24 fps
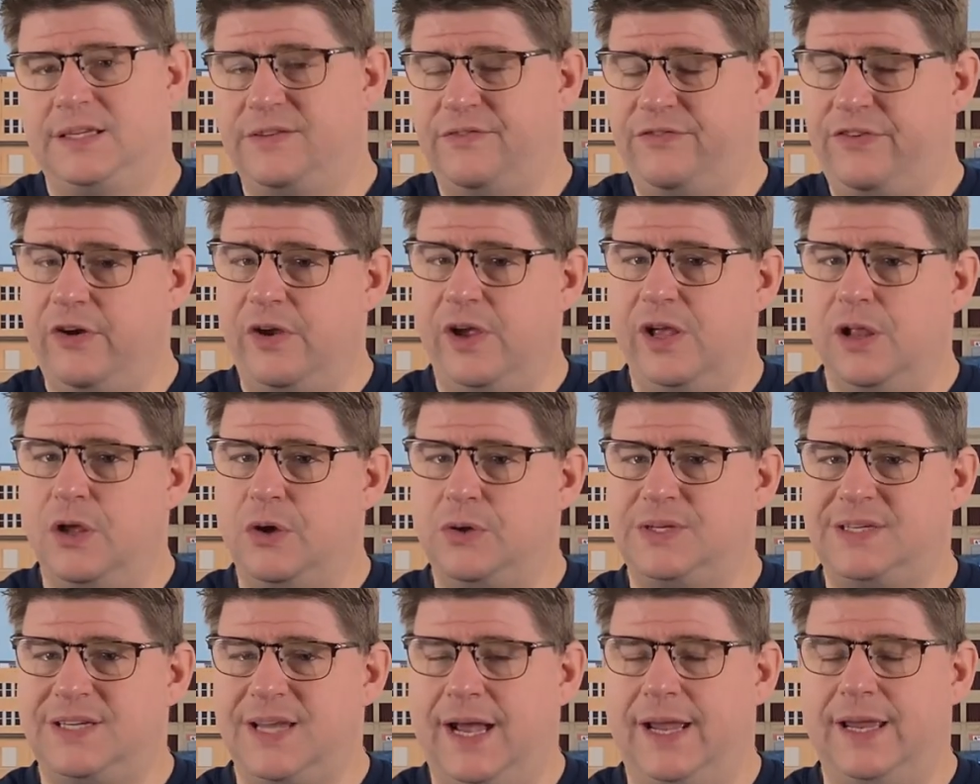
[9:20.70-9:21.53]
It's a very
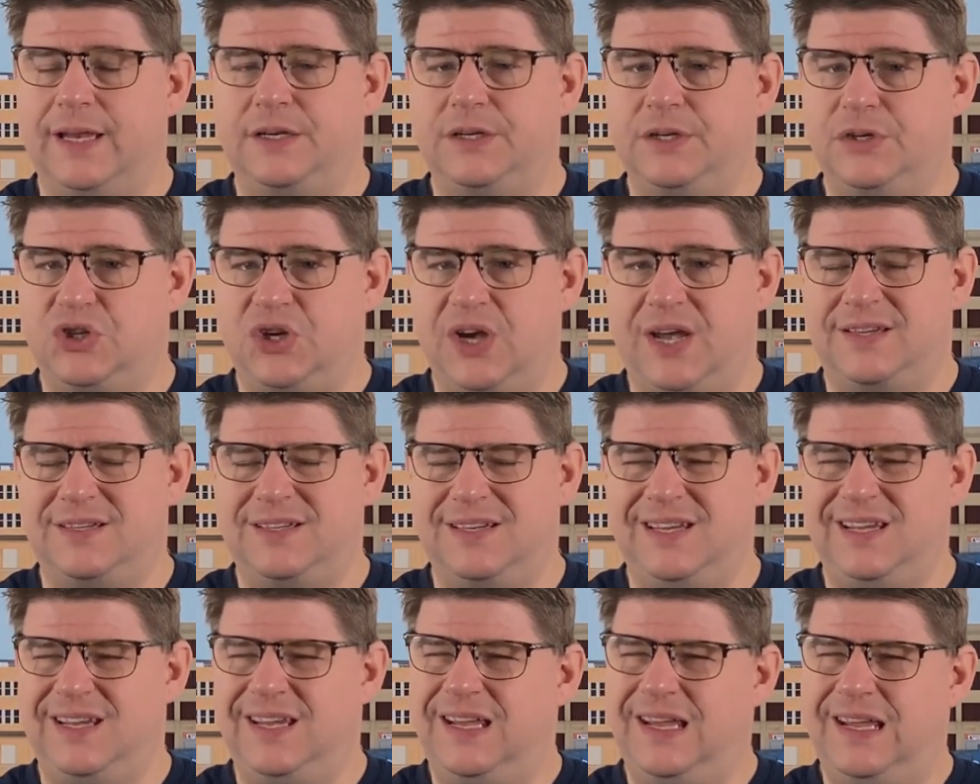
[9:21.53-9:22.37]
close second to
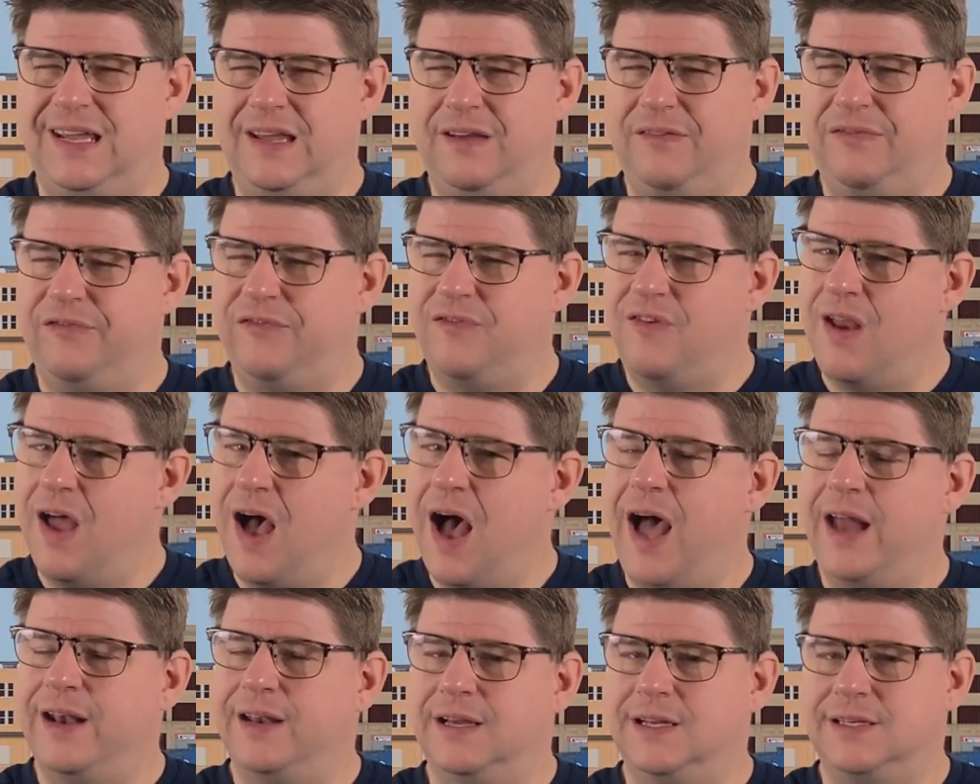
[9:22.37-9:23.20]
Chessie, if
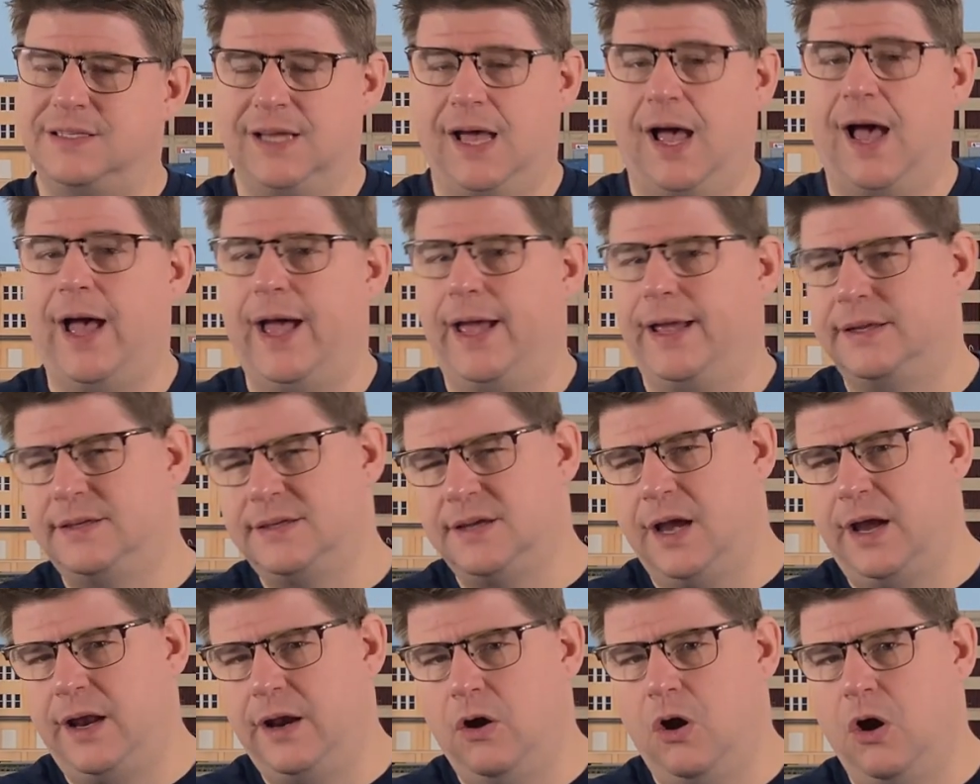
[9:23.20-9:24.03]
not a tie. It's
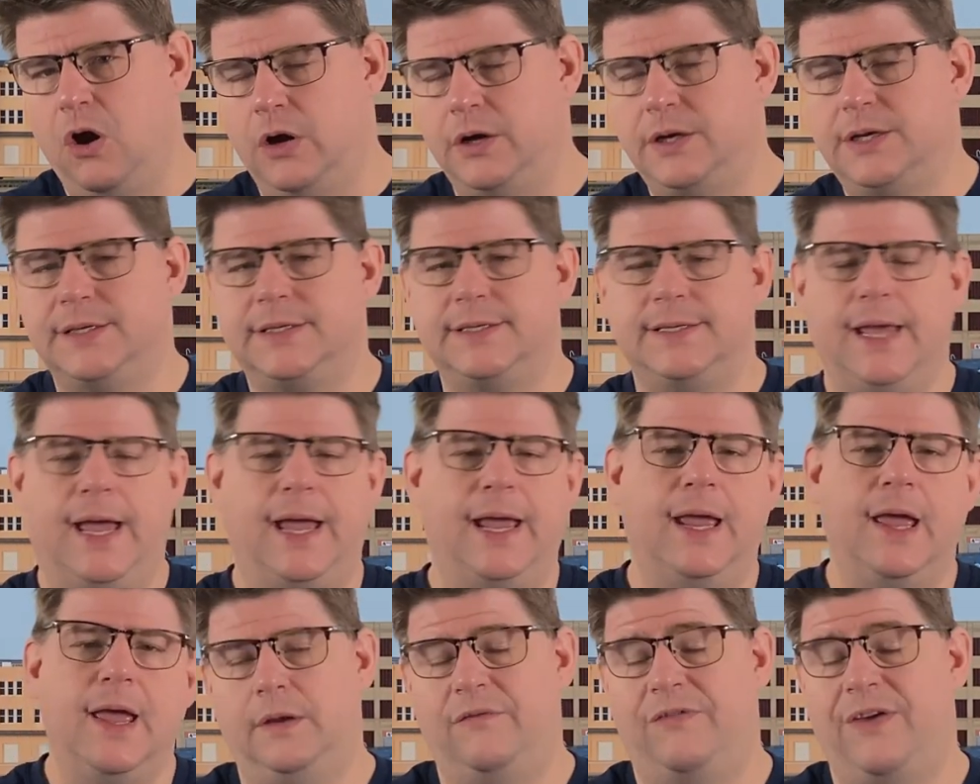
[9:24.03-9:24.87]
kind of hard to say.
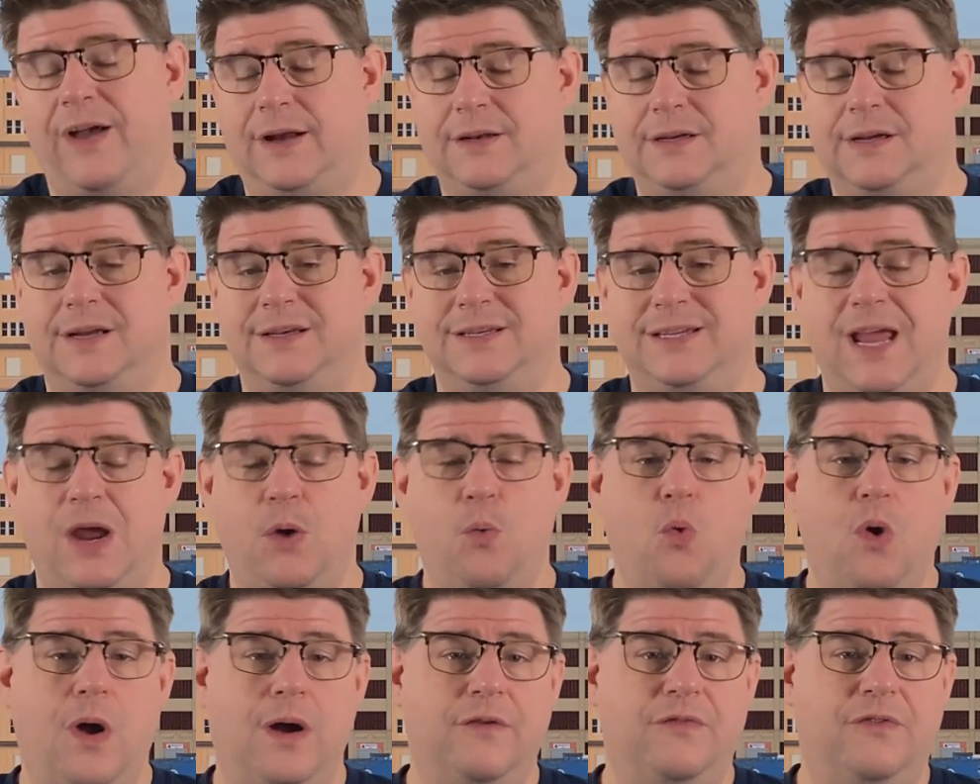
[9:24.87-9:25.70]
In fact, on day
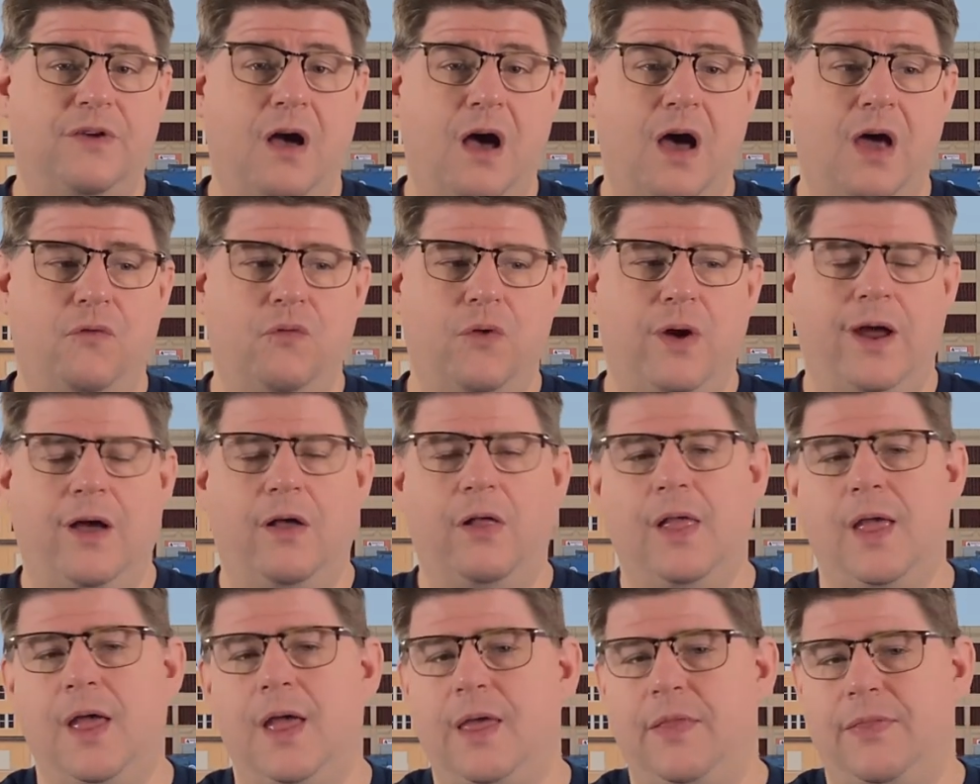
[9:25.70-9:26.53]
one of
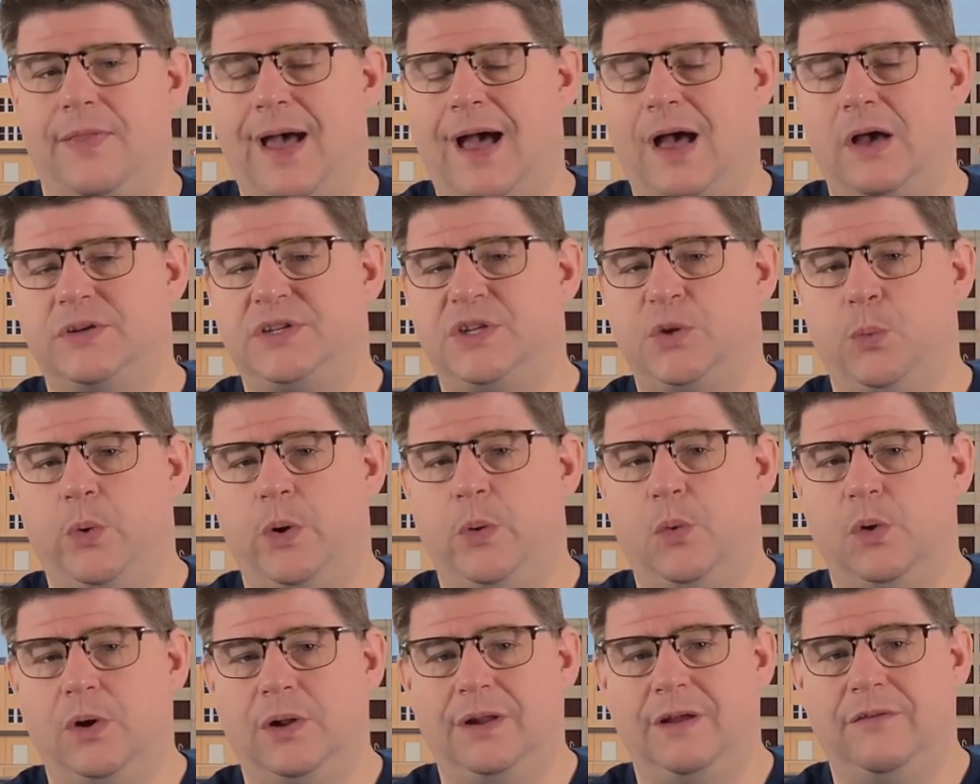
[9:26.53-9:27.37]
Conrail, the house that we
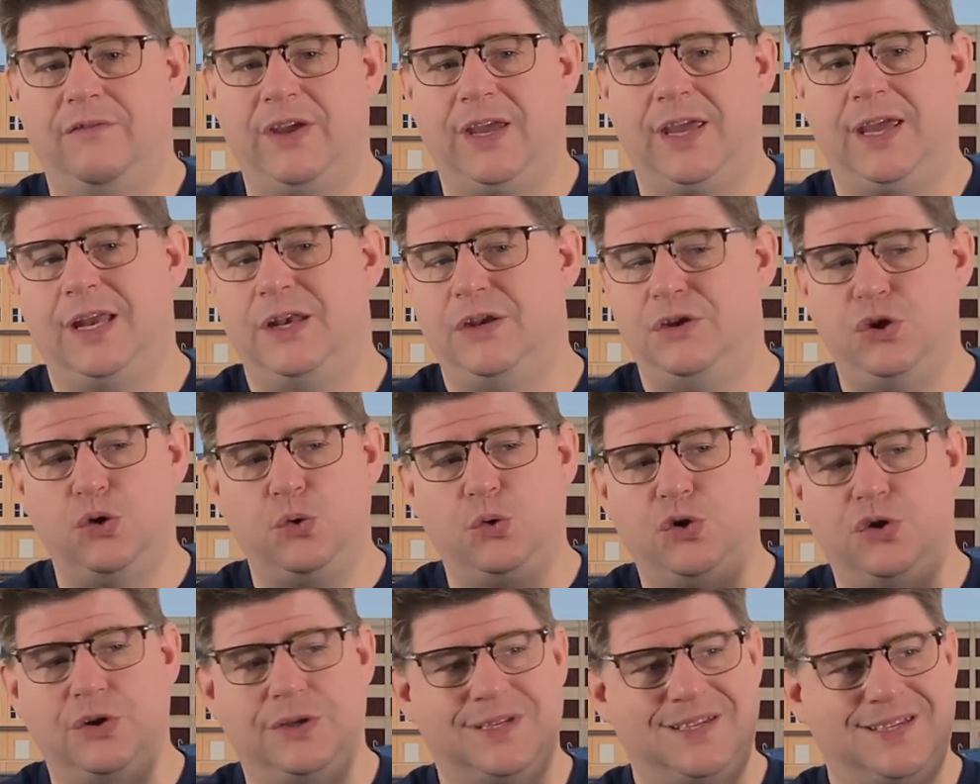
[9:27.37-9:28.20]
were living in, you
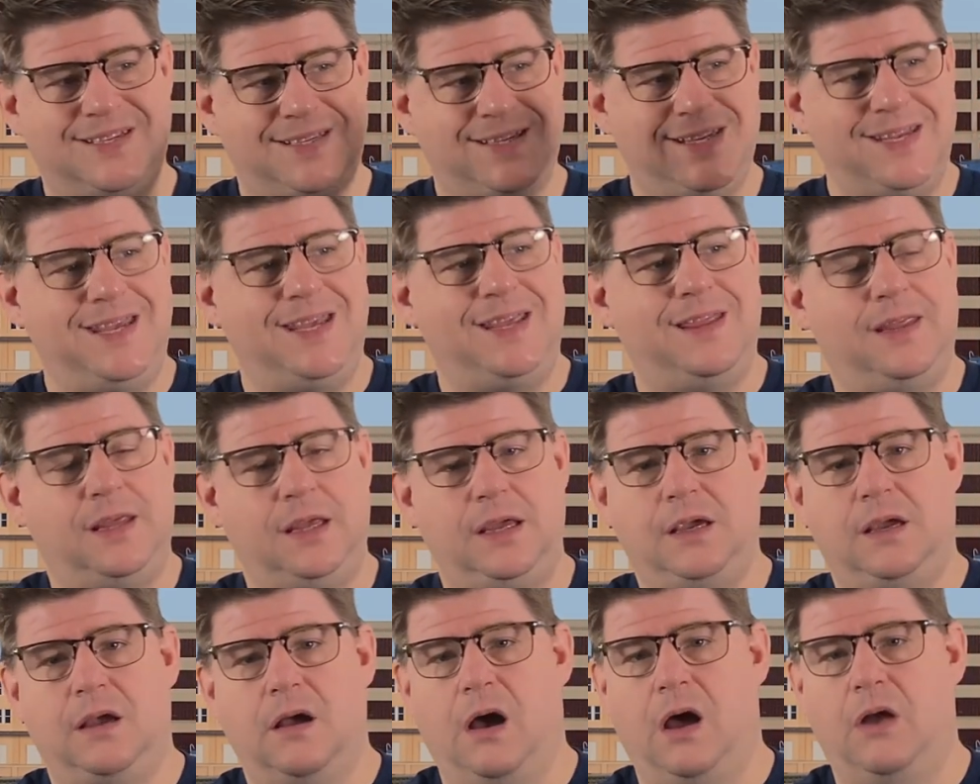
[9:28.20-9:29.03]
could see
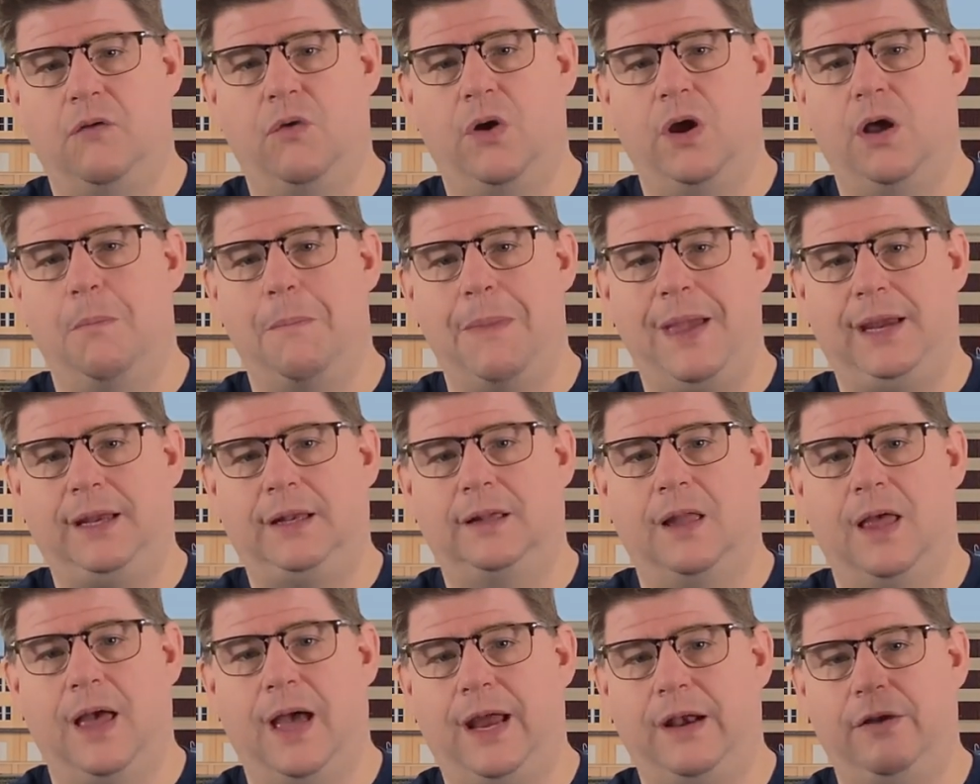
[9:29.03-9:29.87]
the Conrail main
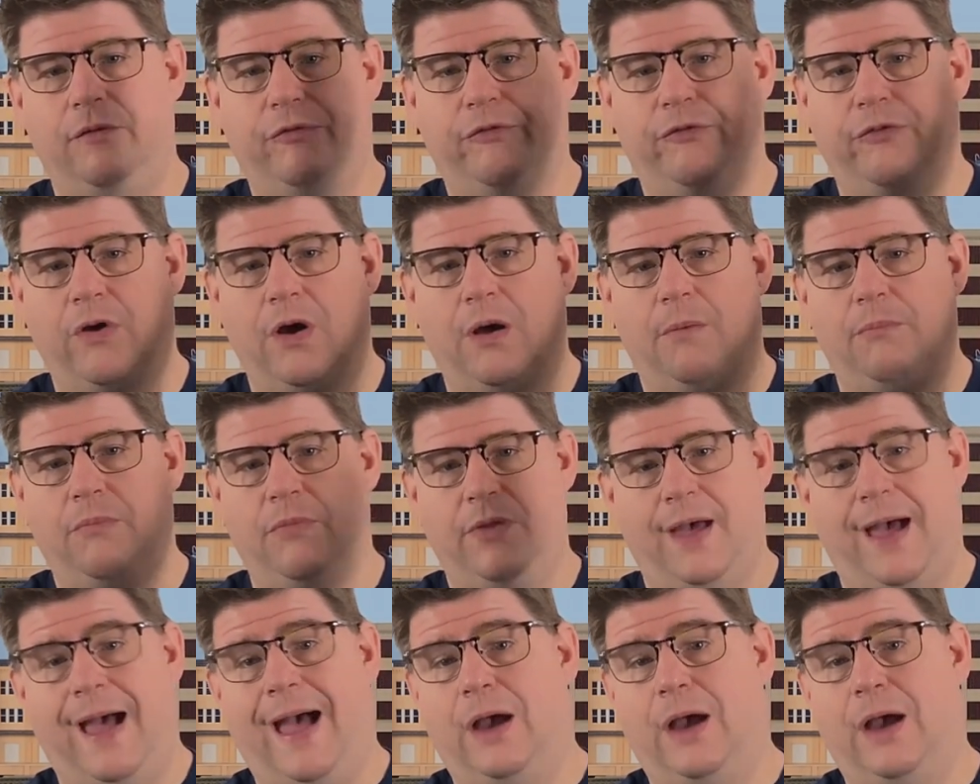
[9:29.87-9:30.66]
line from the